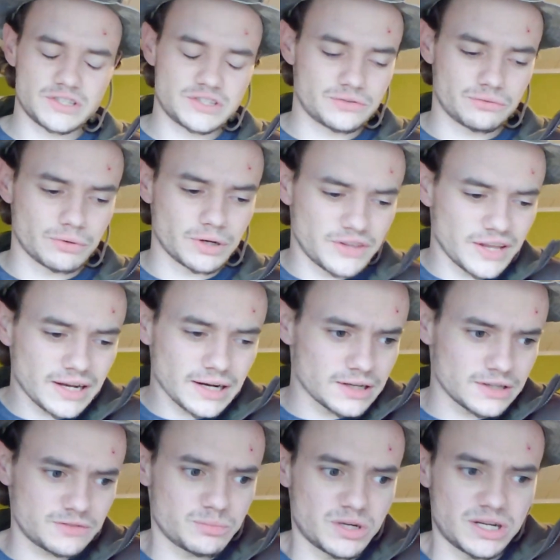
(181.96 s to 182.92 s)

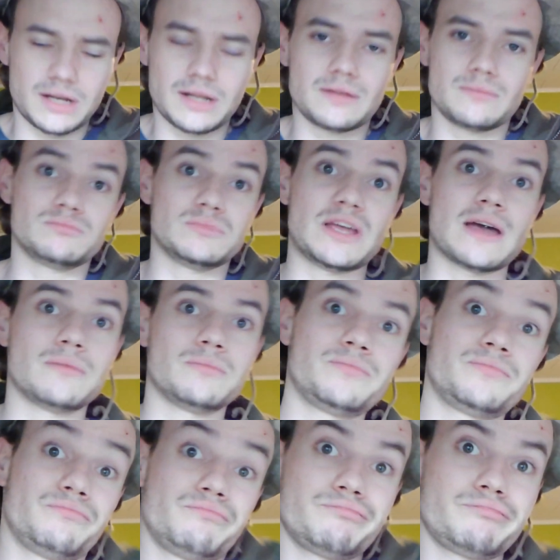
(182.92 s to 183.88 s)
ridiculous, but yeah,
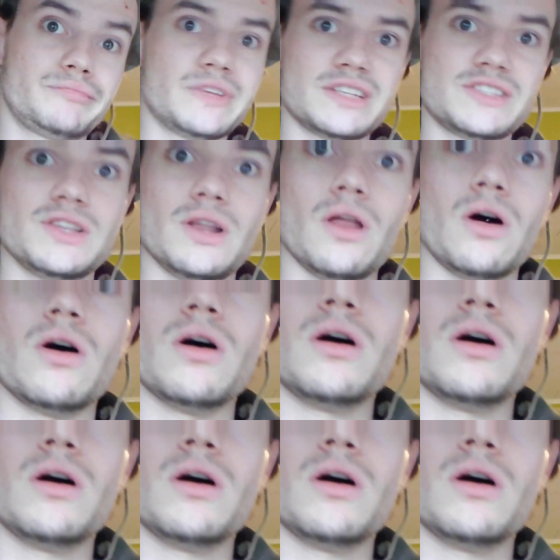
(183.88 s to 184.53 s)
that's the law.